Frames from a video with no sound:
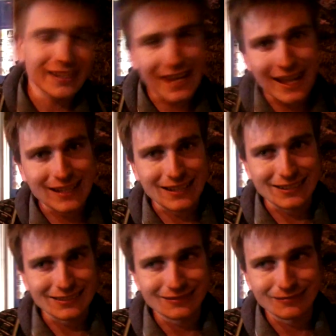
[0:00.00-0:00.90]
the
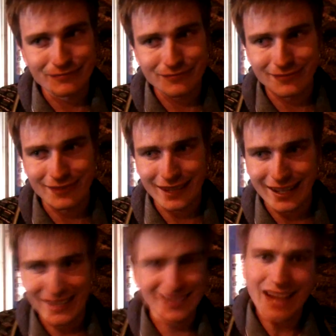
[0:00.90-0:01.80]
end,
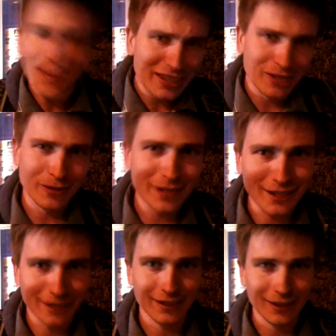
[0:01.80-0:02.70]
there's nothing good
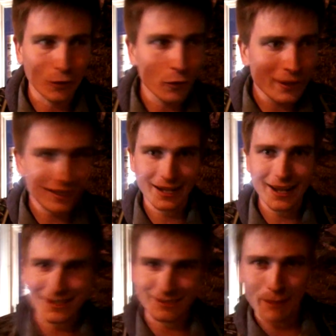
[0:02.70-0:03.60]
in it. All that you
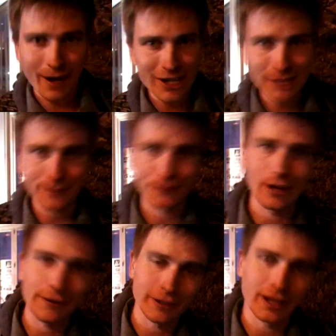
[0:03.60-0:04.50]
get is punishment
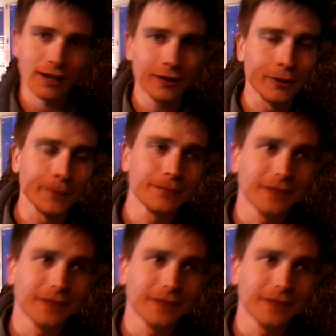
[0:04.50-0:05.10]
forever in hell.